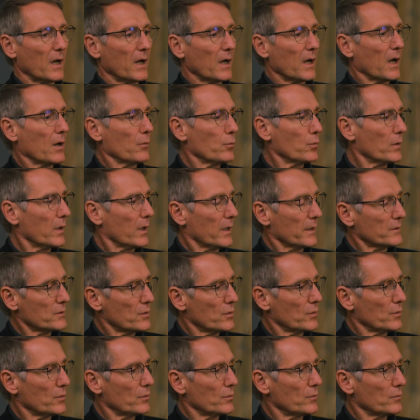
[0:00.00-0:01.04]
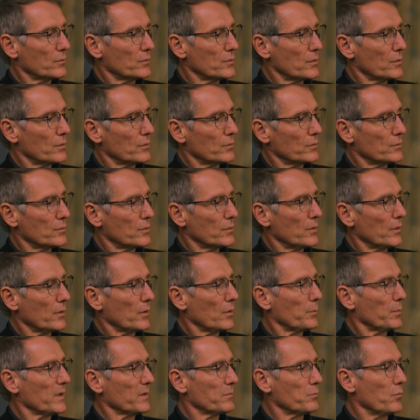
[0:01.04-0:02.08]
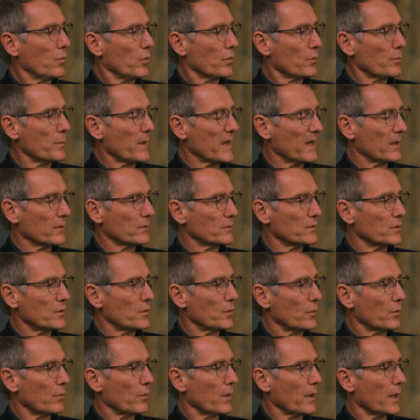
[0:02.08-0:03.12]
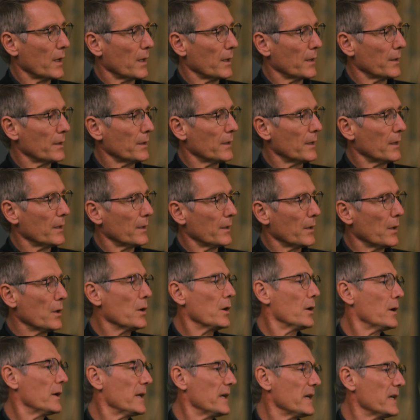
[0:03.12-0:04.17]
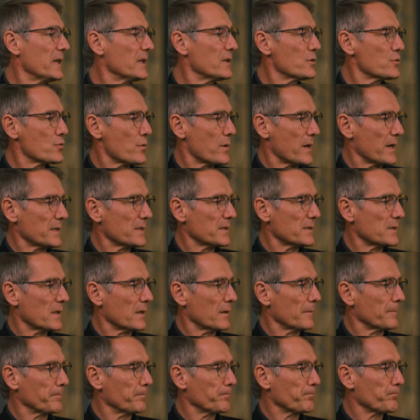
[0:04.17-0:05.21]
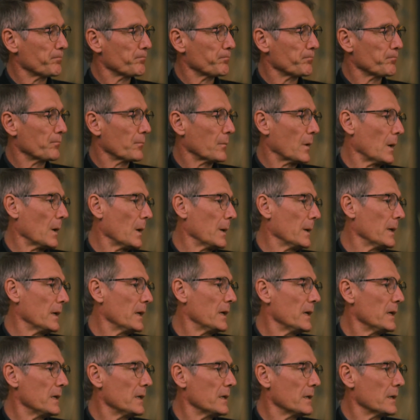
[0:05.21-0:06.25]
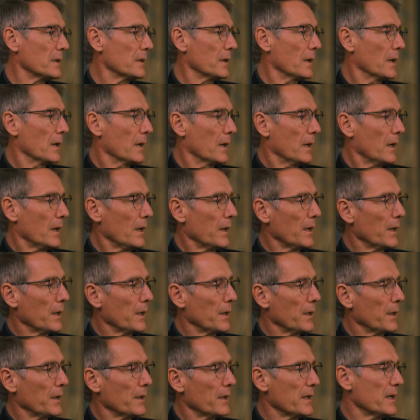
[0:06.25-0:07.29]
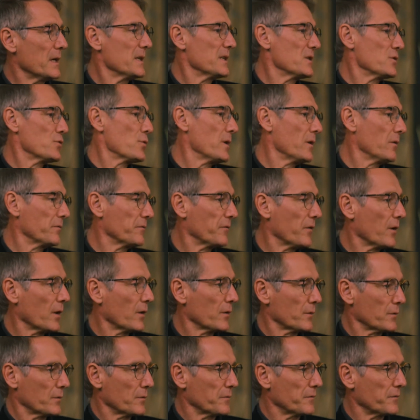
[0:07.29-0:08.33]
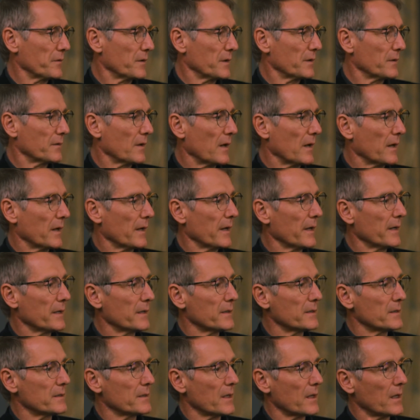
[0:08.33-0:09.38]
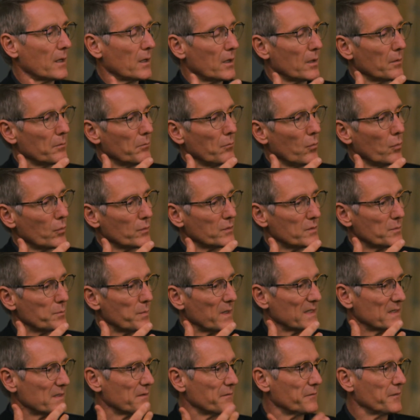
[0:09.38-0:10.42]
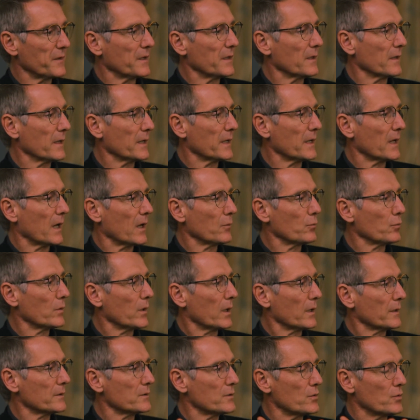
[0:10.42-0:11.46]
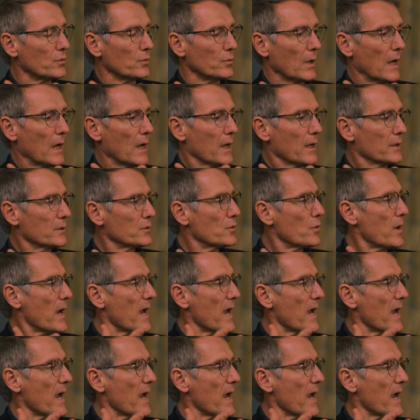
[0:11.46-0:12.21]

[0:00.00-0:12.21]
I would like to know a bit more about your early interest in history of philosophy, and more specifically, I would like to